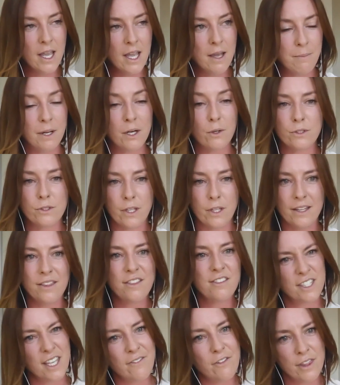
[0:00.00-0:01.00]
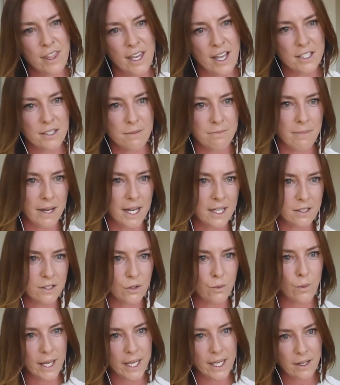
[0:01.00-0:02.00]
but it was like 7,000 meters a
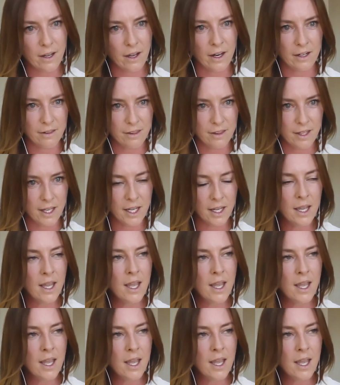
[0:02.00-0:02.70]
week kind of thing.